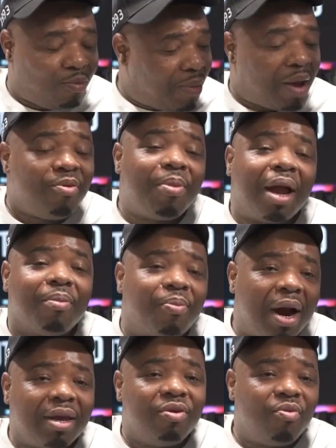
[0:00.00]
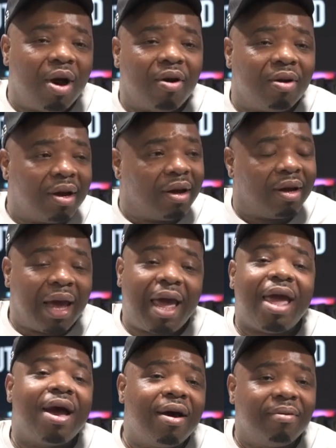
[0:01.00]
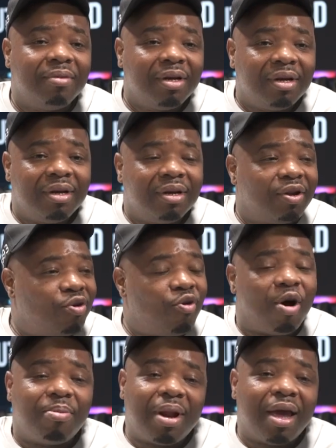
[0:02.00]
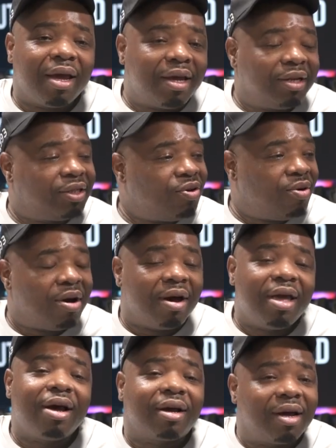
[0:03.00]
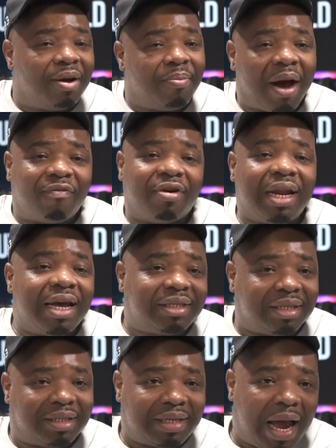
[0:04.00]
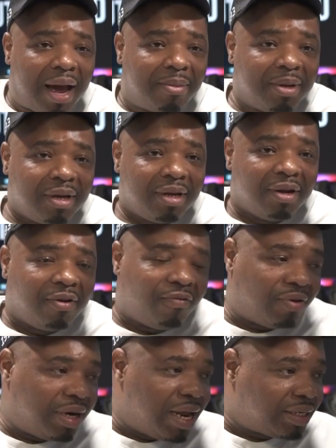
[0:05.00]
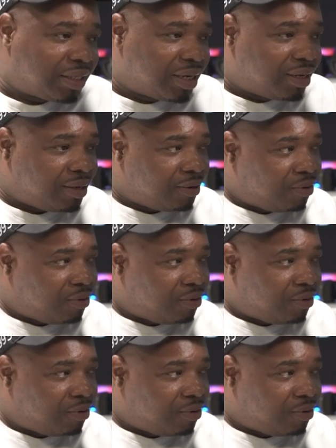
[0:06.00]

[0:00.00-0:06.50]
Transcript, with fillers: Man, we about to bring you on uh, the air to go up there and get your uh, haircut by Vanessa Shop. Vanessa,